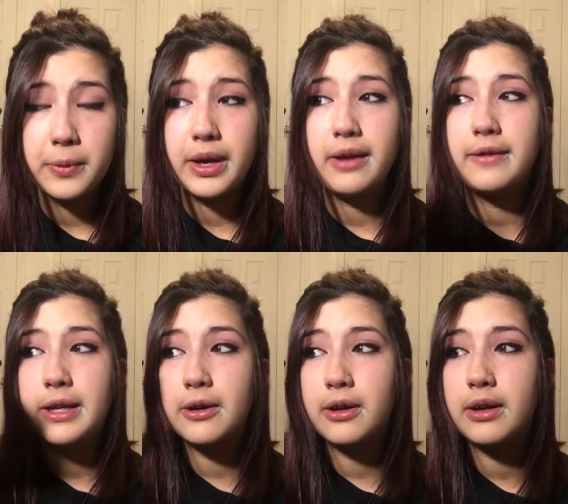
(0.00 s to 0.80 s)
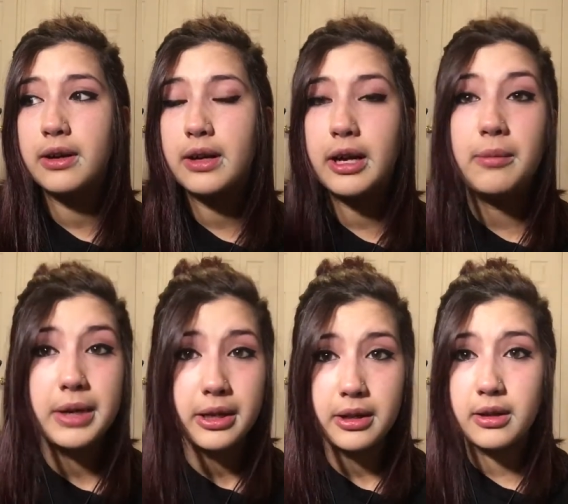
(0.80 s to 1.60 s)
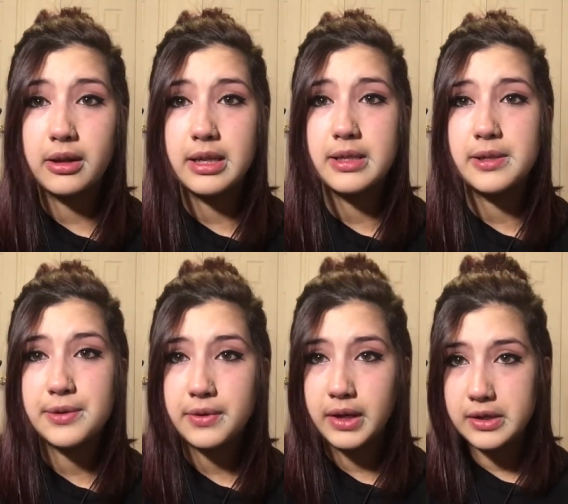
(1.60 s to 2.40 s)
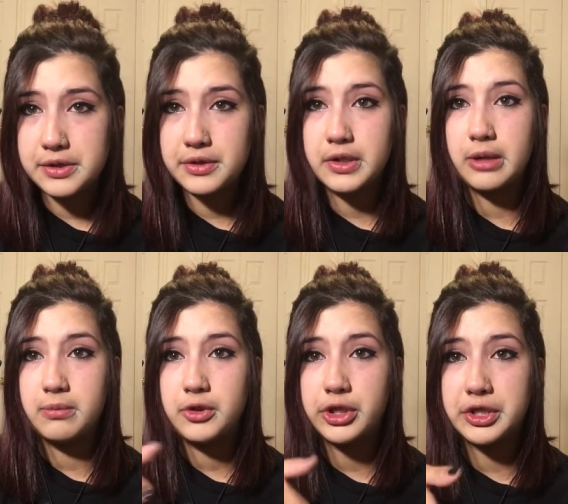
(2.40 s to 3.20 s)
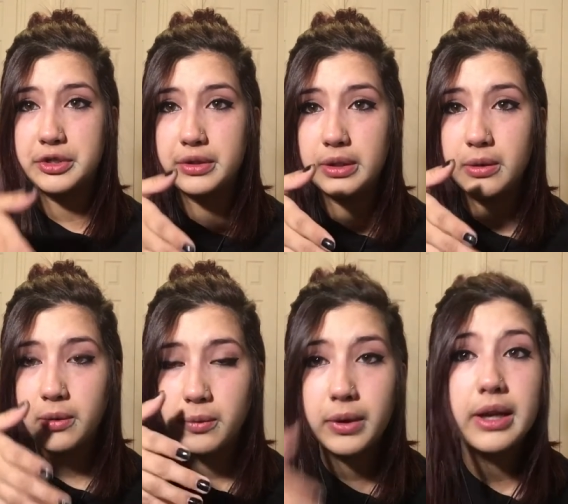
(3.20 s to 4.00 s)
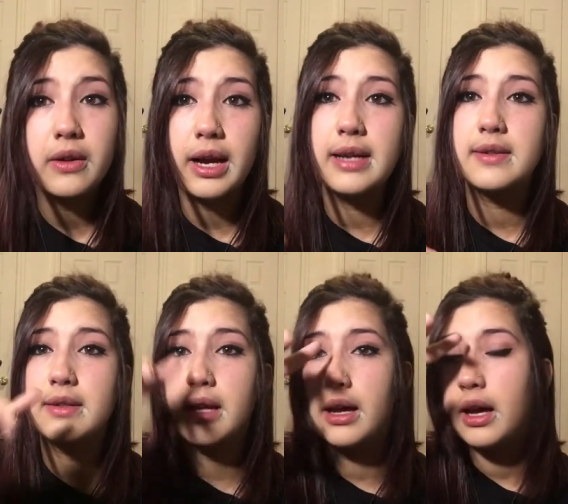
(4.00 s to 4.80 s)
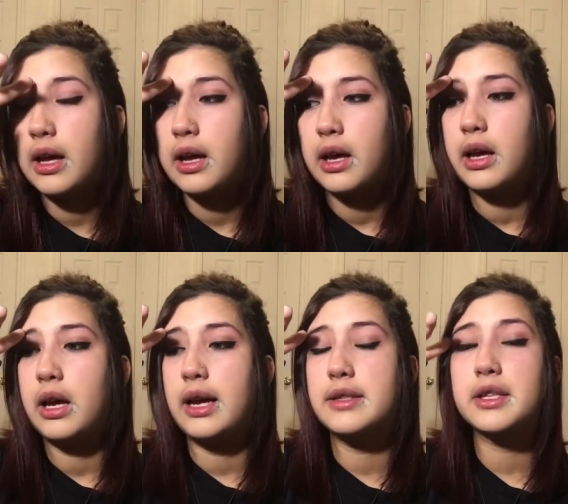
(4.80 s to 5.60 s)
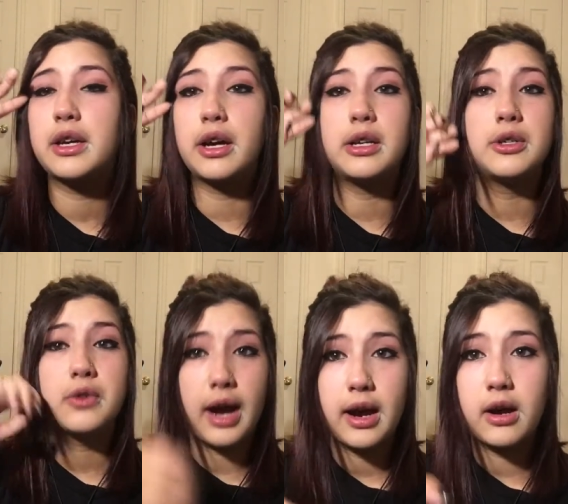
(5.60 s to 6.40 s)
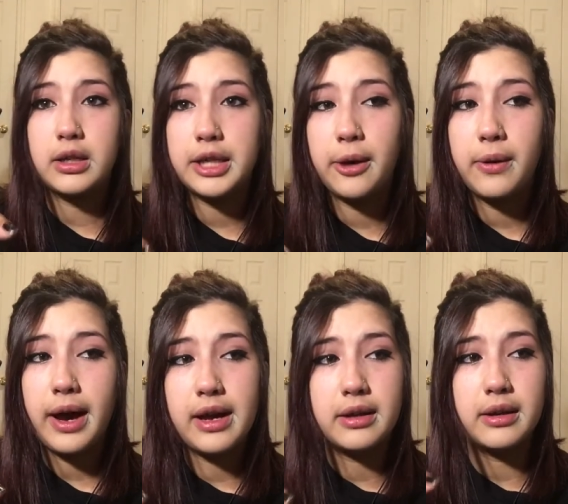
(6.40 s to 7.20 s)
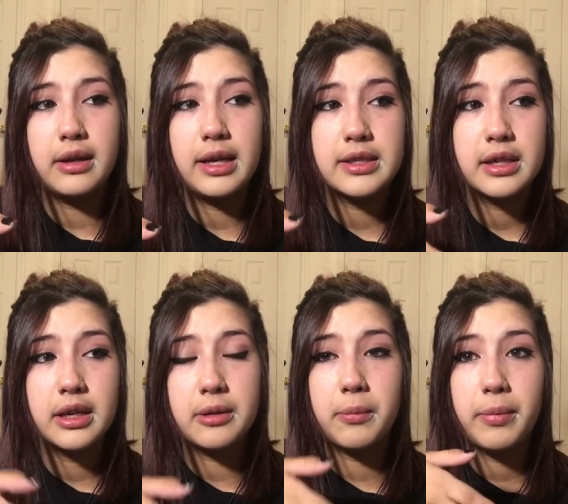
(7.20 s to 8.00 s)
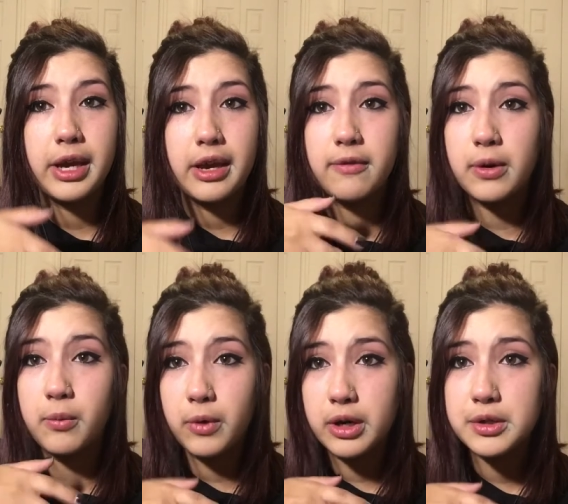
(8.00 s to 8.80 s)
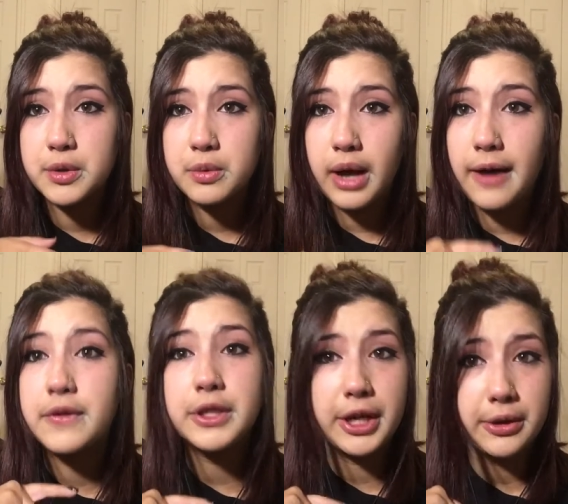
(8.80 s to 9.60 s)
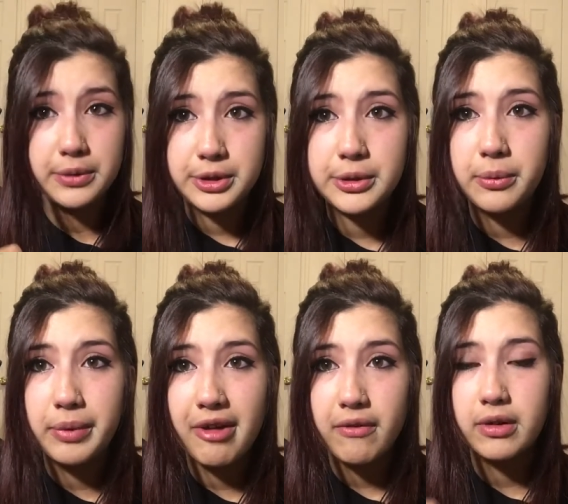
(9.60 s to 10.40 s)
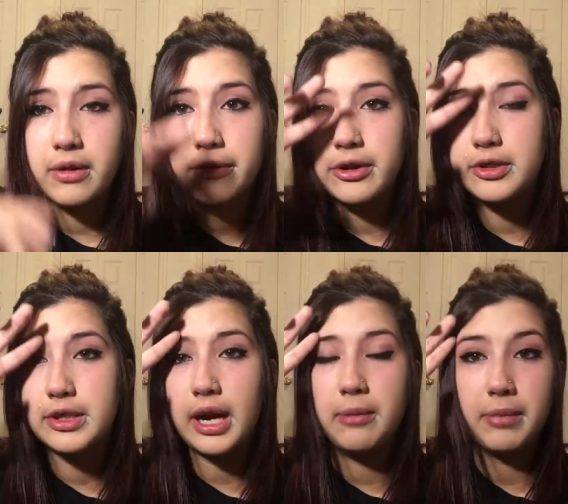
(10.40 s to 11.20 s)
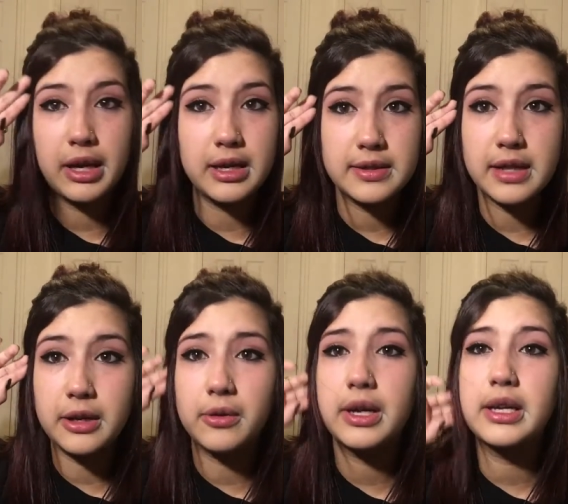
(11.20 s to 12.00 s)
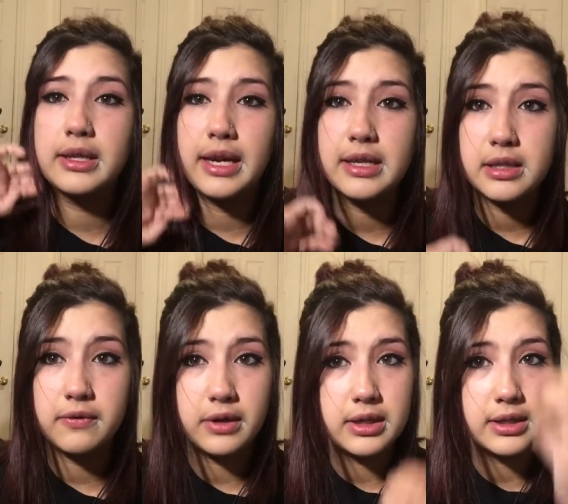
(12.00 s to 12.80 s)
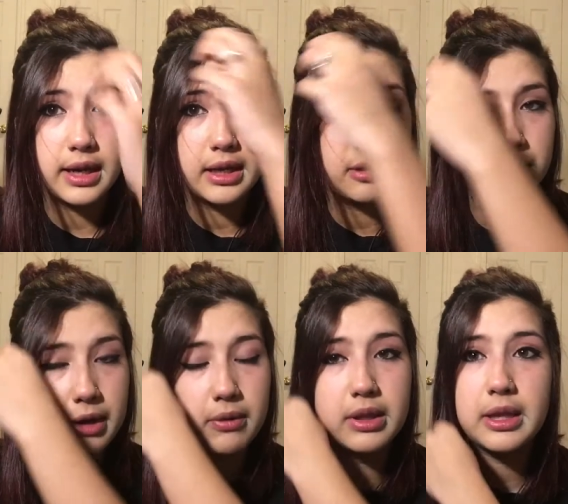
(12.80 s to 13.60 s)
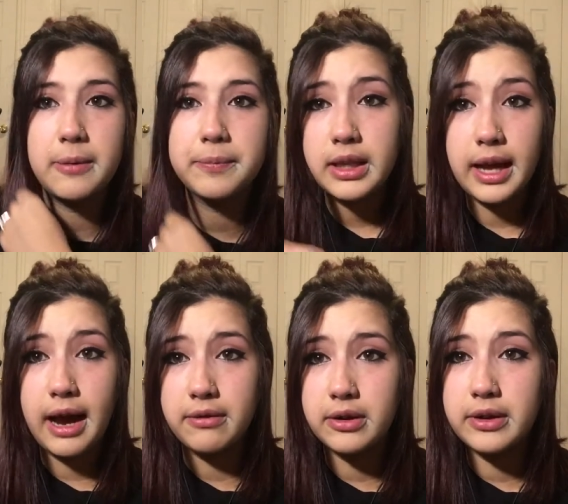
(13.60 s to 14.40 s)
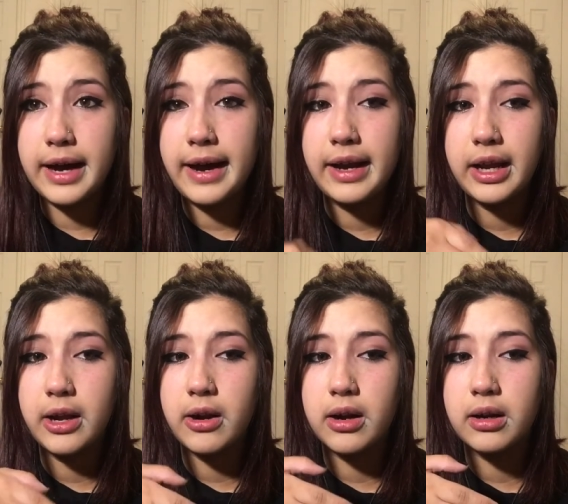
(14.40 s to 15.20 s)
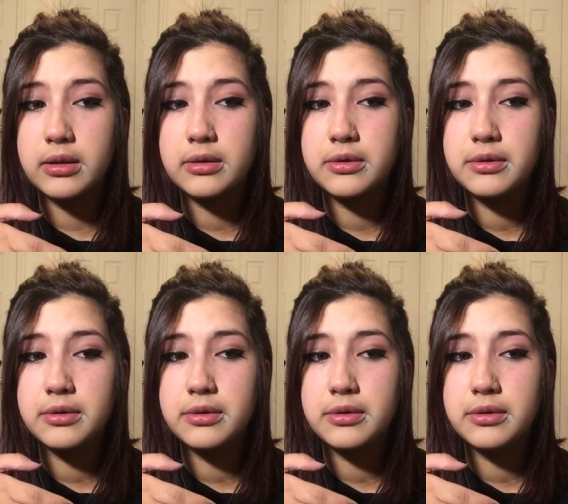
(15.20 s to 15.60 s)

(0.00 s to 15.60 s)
if you're gonna be in a long distance relationship, just realize that it's gonna drag on you, and it's gonna be even worse after you do meet for the first time, because then you'll get a taste of what it's like to be with them. After that, you're